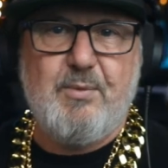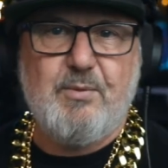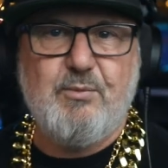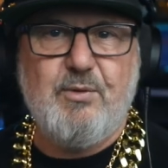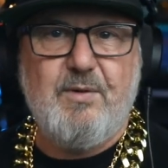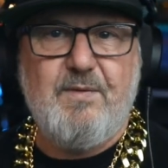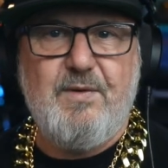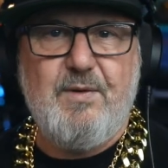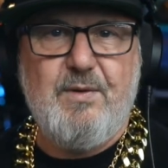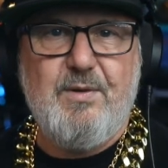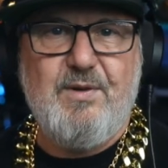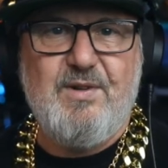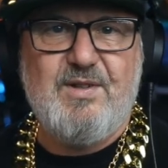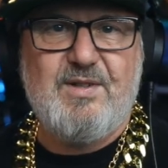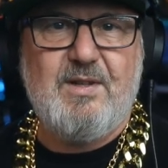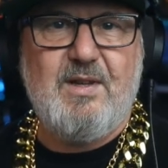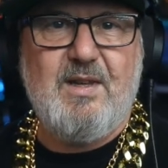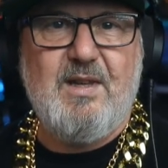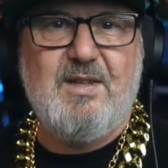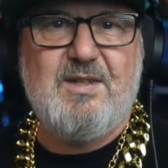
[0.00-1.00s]

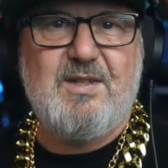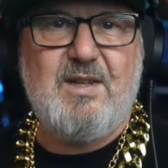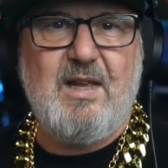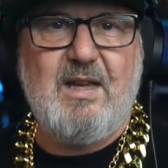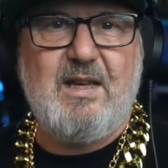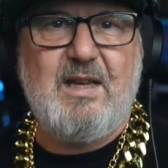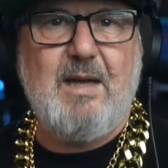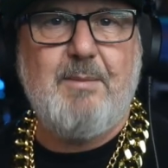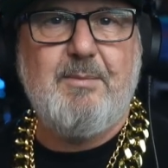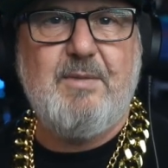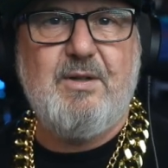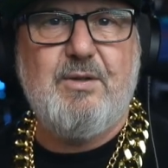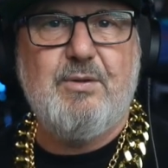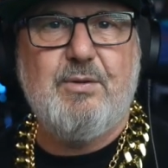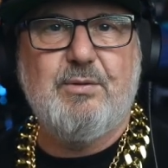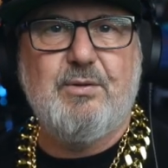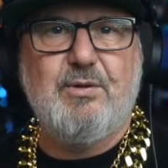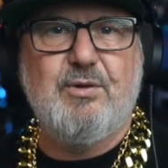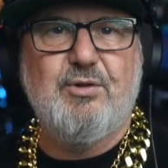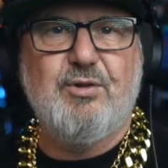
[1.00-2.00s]
reviews, is a company
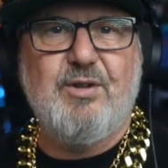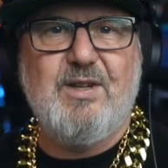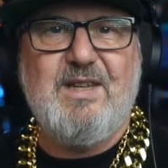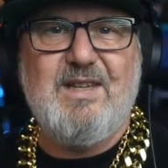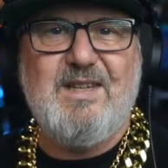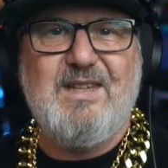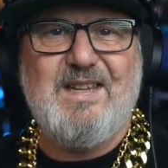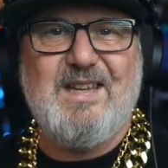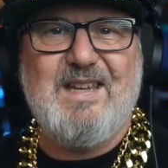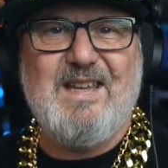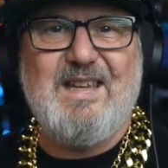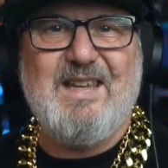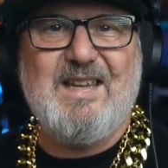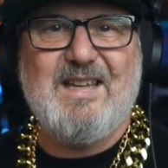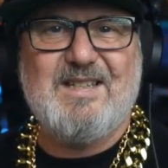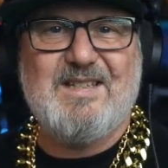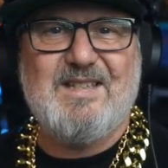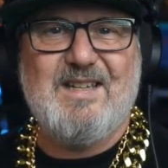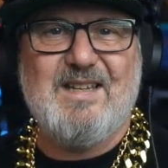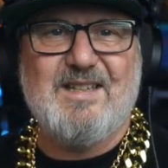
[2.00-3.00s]
called Green
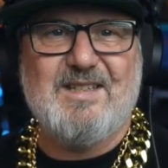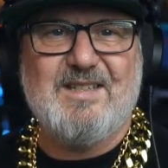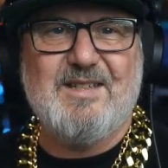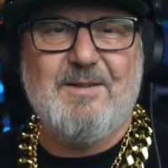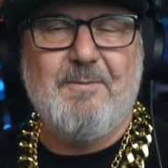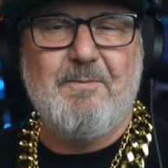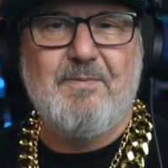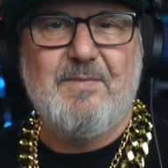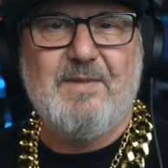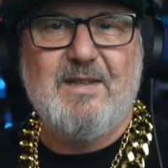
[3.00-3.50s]
ESS.